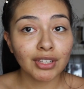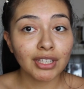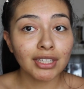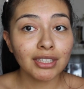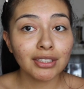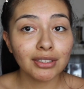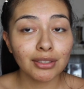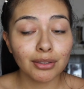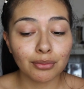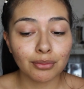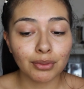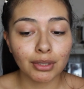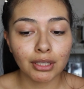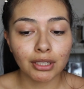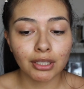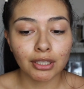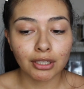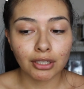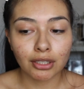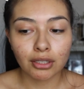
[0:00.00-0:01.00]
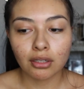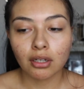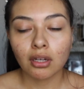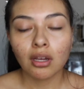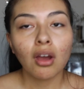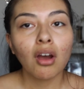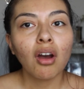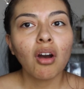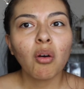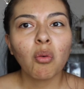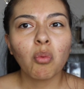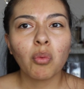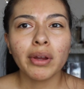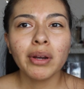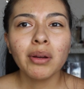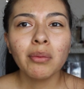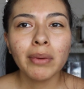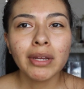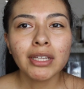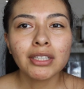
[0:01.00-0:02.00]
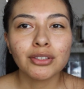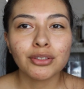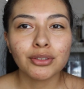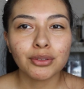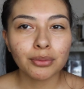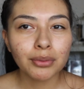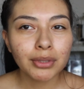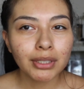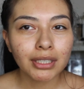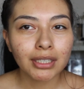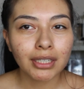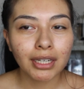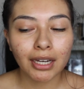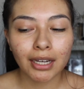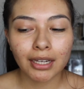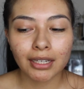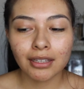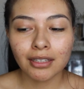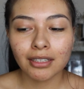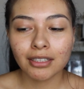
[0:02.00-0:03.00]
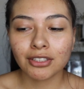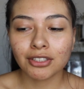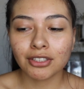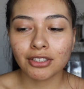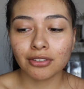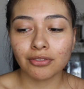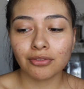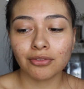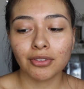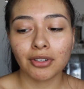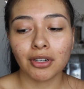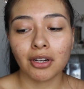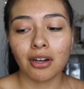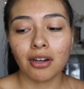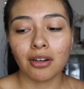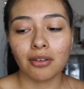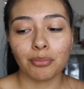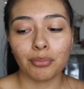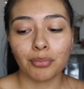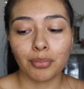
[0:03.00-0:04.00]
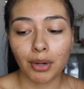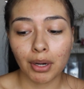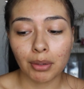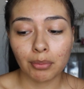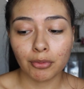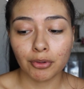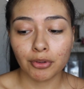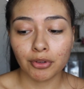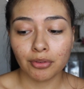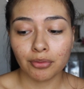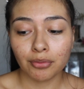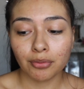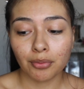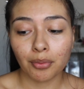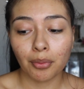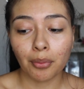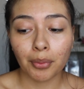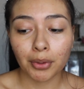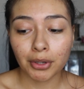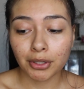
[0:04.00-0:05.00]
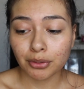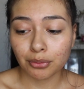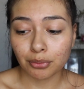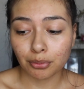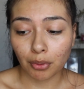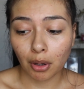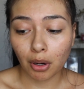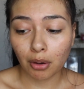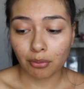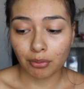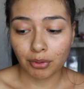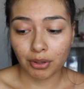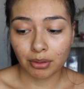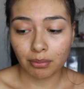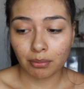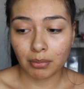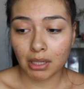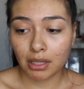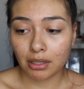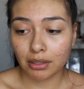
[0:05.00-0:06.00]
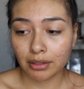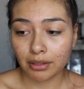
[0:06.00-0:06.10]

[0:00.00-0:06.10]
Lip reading: This is a really good. What am I doing? I legit forgot primer. What is wrong with me?